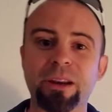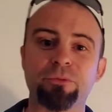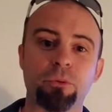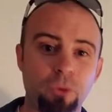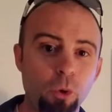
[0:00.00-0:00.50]
And
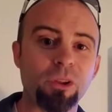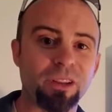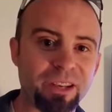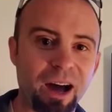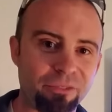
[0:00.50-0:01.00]
if we're vocal
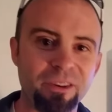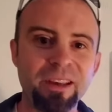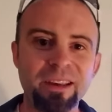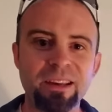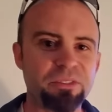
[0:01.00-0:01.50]
enough,
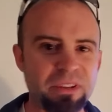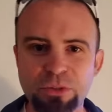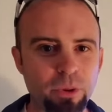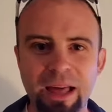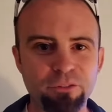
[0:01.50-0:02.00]

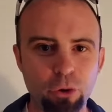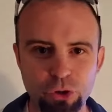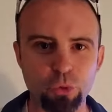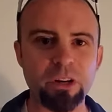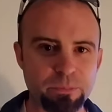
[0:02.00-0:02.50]
Vince will have no
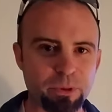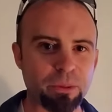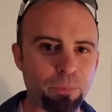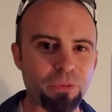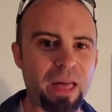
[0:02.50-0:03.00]
choice but
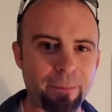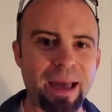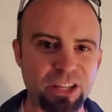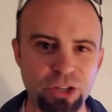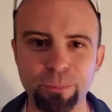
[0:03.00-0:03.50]
to put that
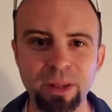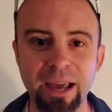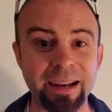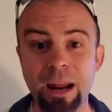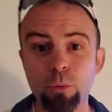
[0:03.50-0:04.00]
match in
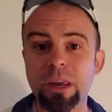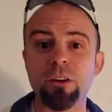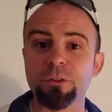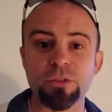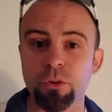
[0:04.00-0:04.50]
play. And I don't care
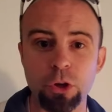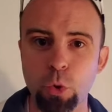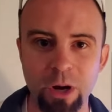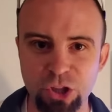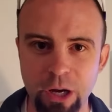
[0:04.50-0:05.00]
if it's for the
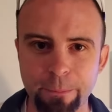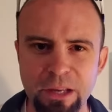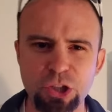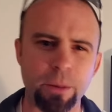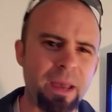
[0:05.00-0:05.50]
U.S.
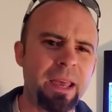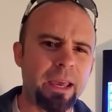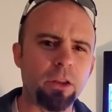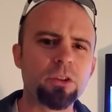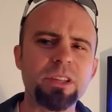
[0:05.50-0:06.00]
Championship.
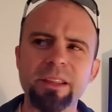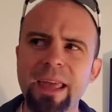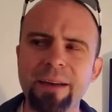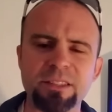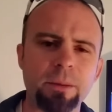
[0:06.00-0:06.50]
It looks like they
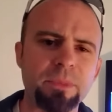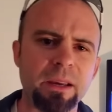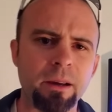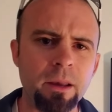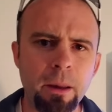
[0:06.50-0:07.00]
have
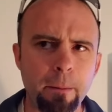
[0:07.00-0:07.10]
something